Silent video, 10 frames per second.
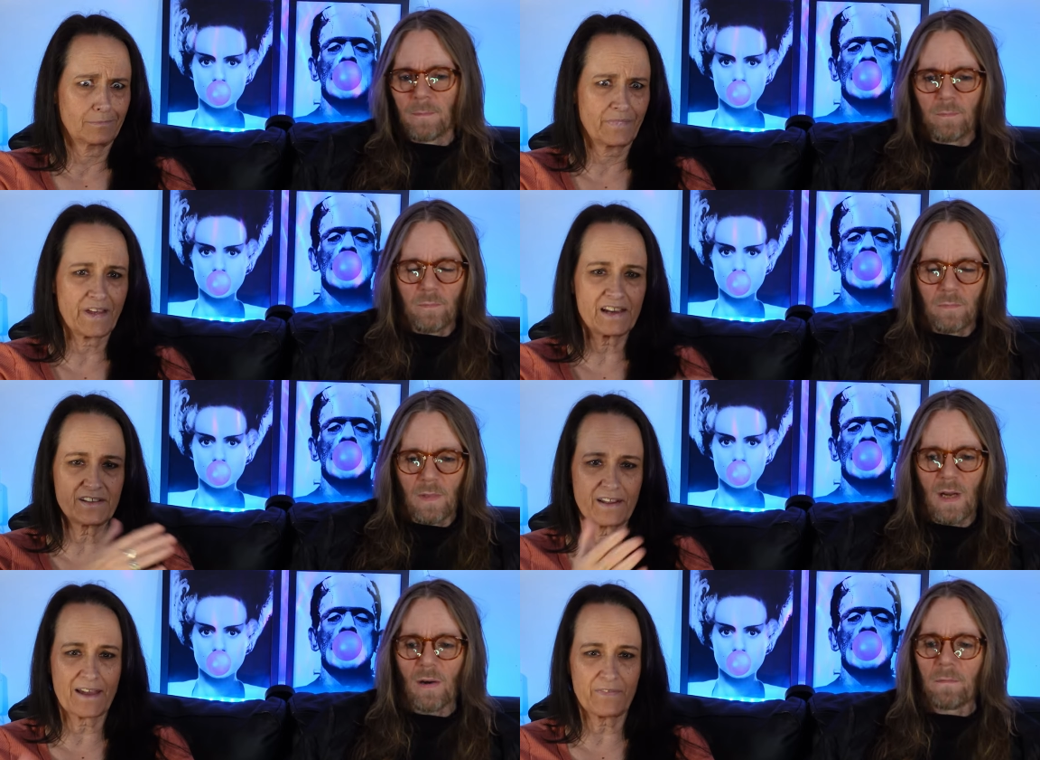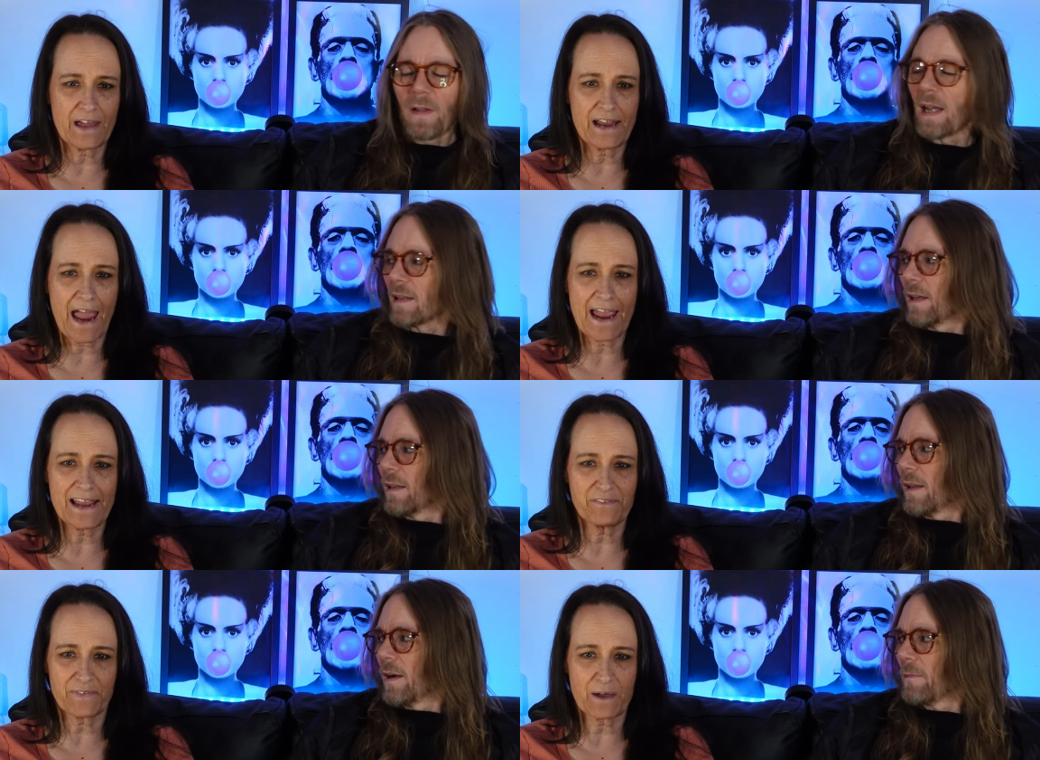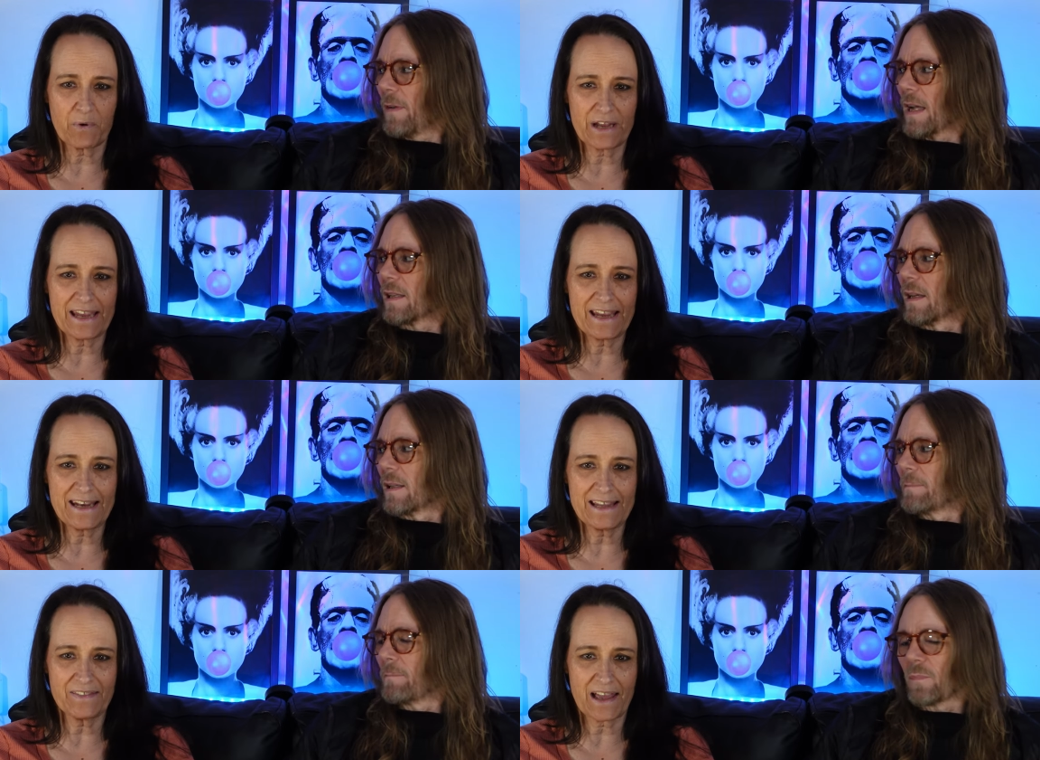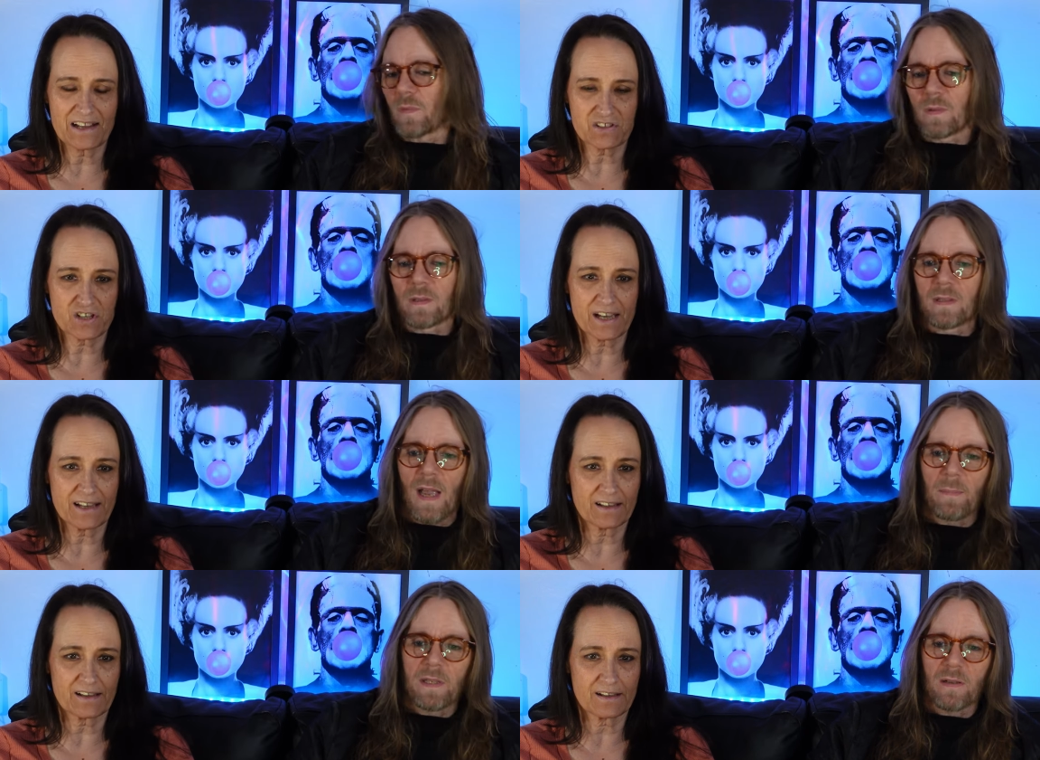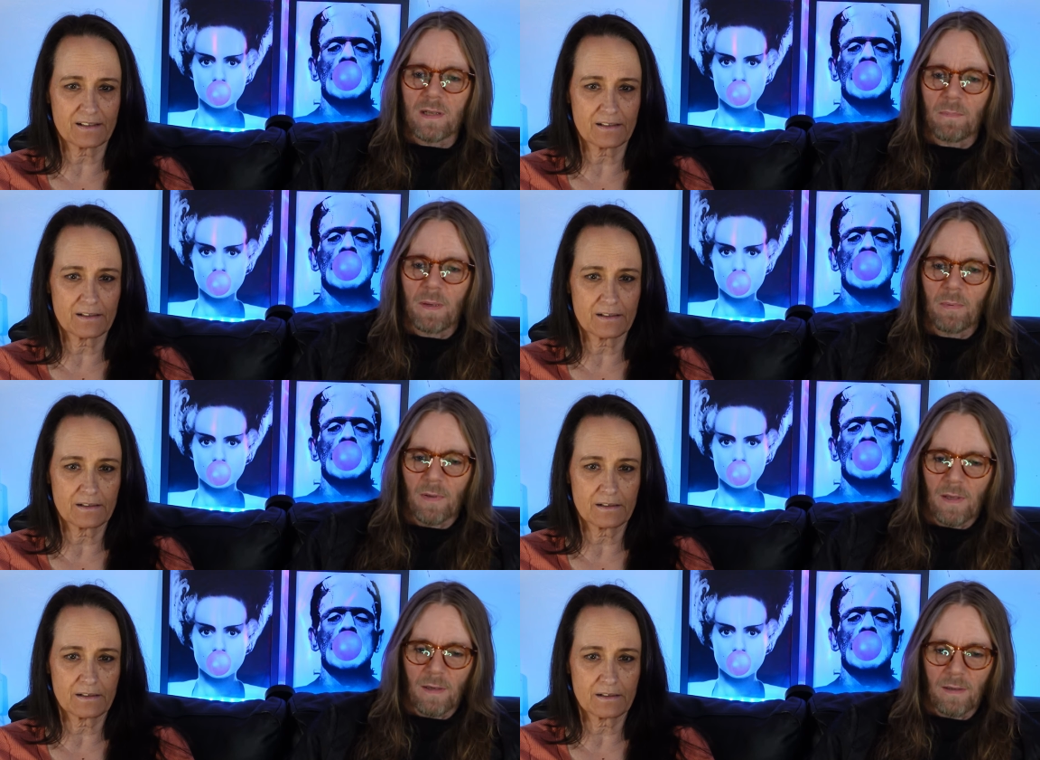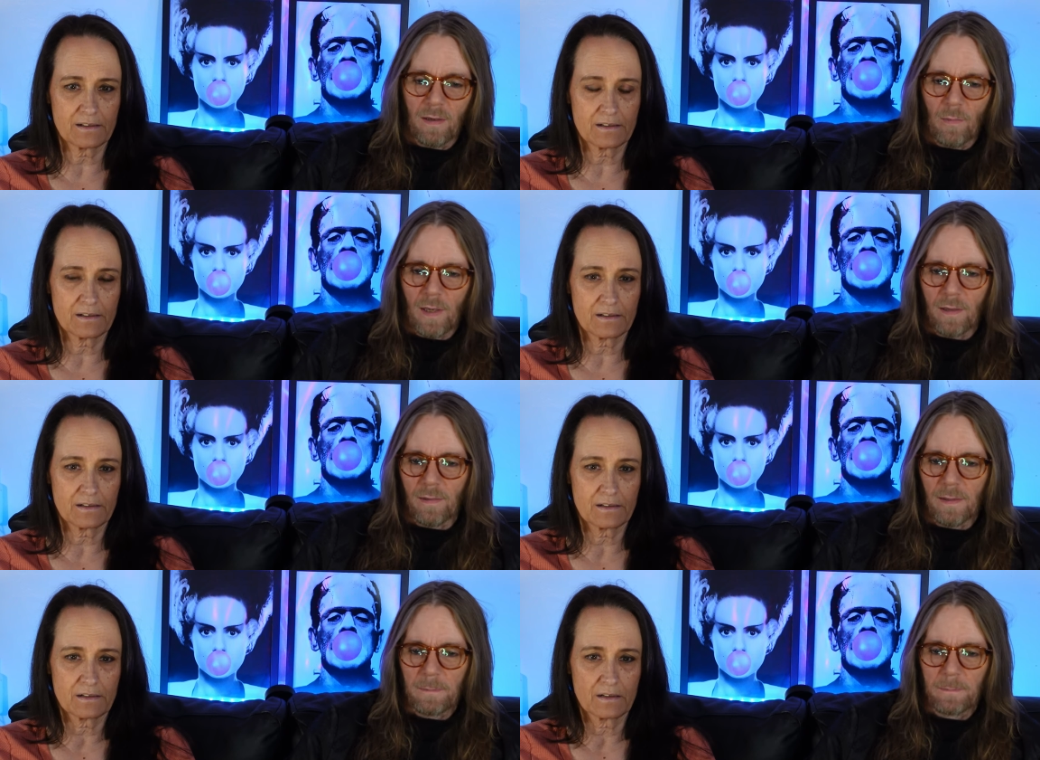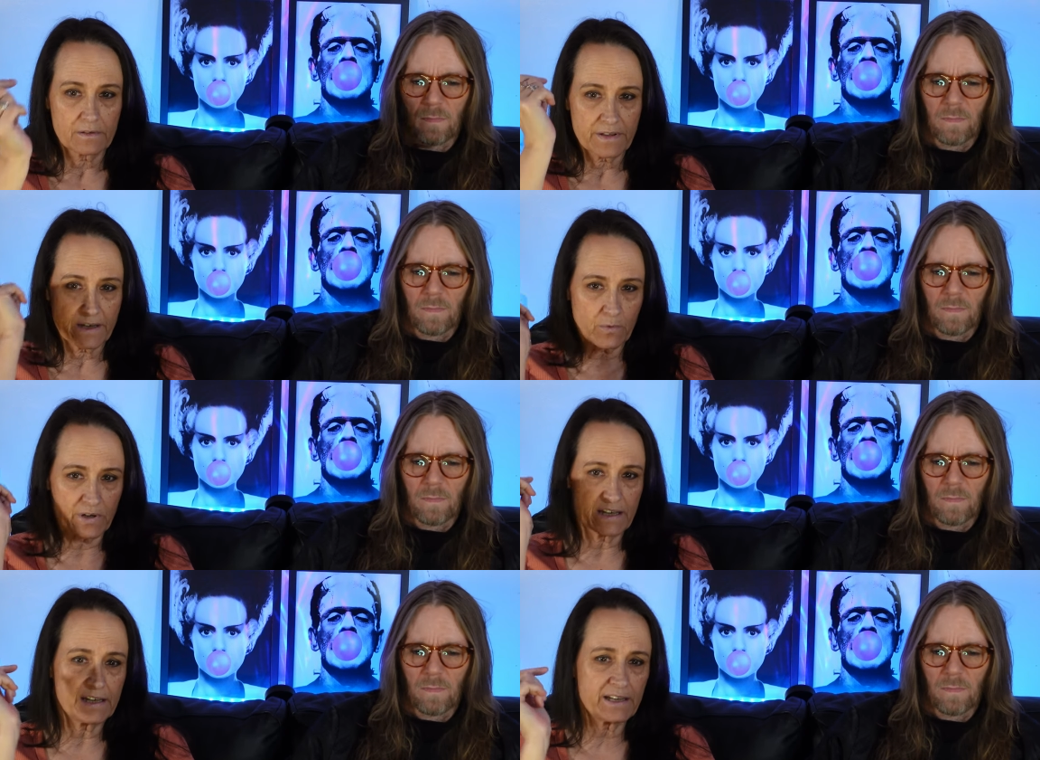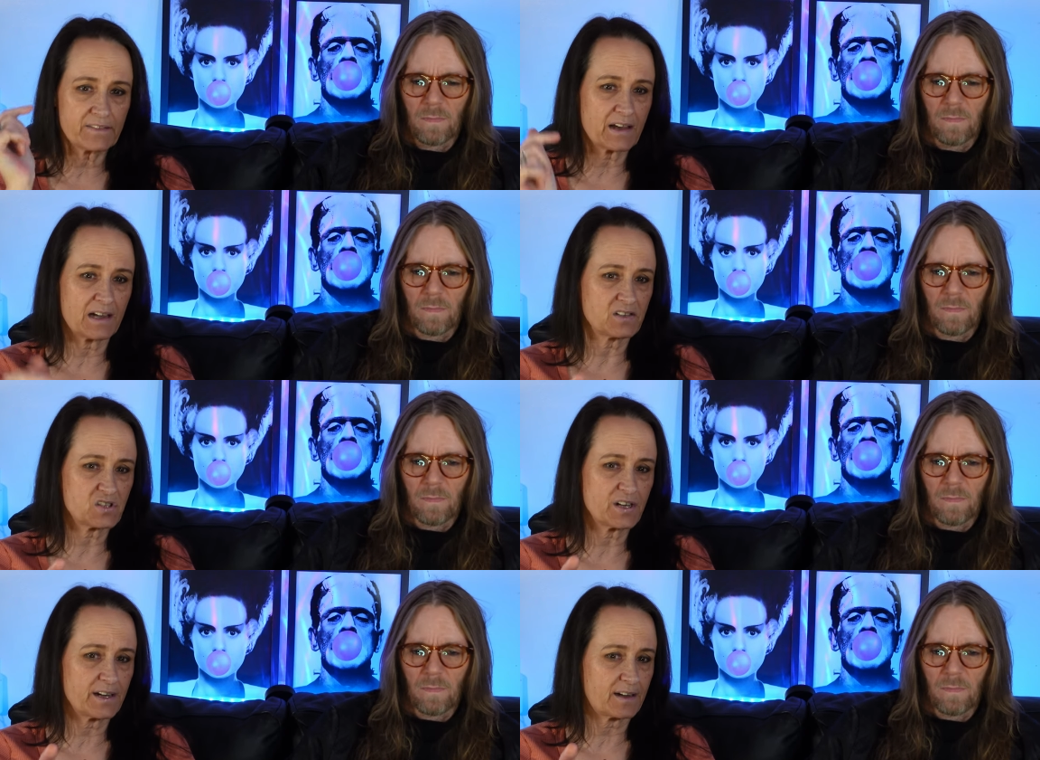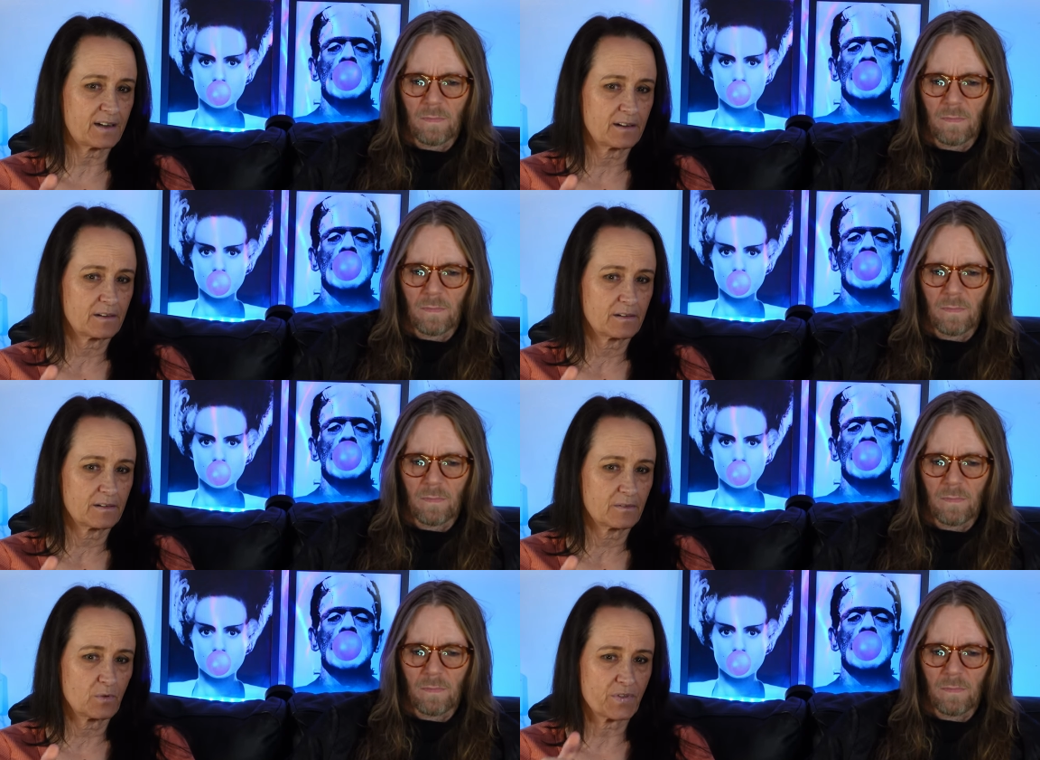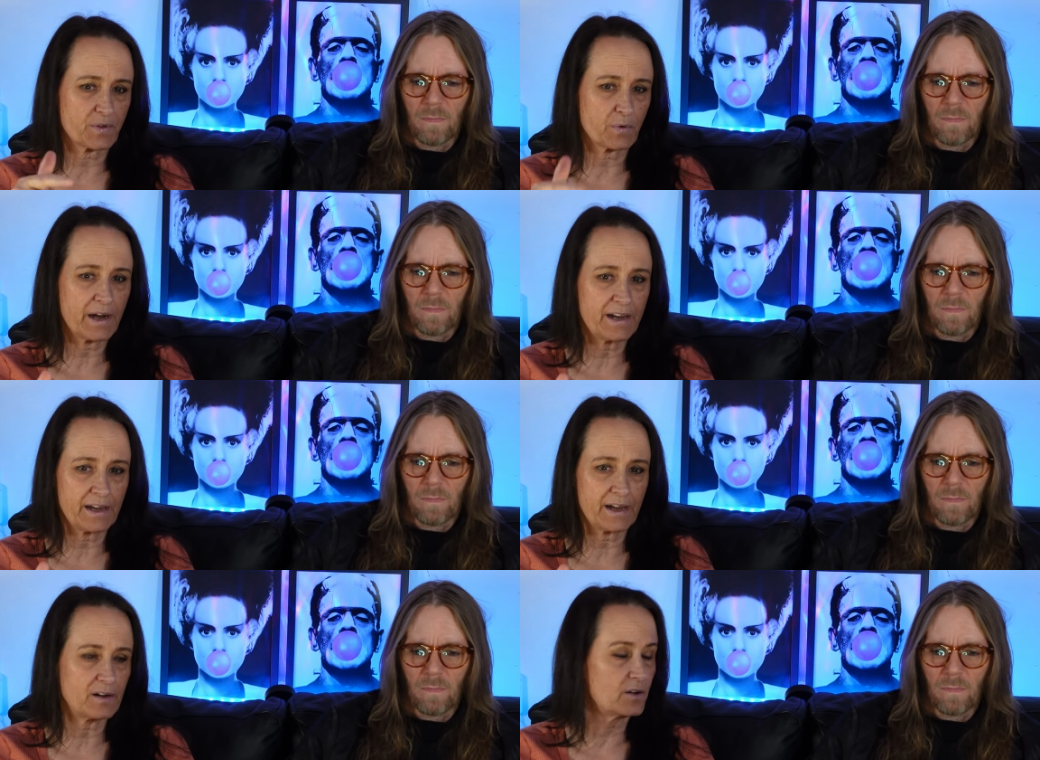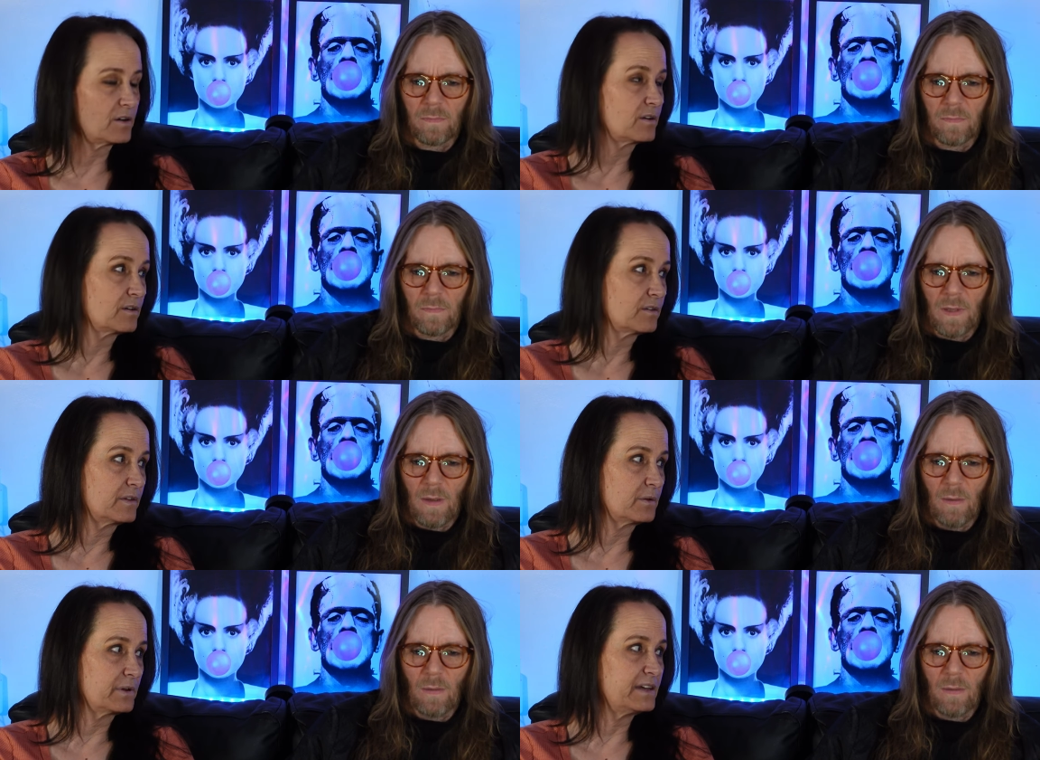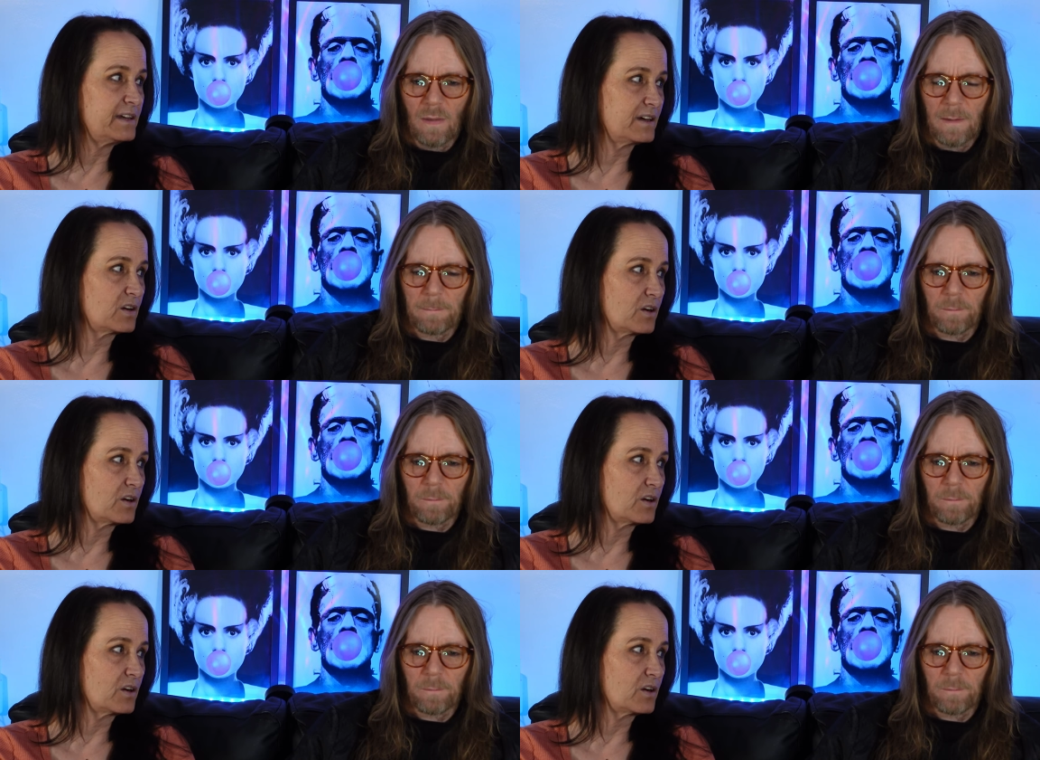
Speaker 1: They they they ate. They're they infected. were eating that chick. Zombies
Speaker 2: are dead people that are walking around.
Speaker 1: They were eating that chick with the radiator. They were eating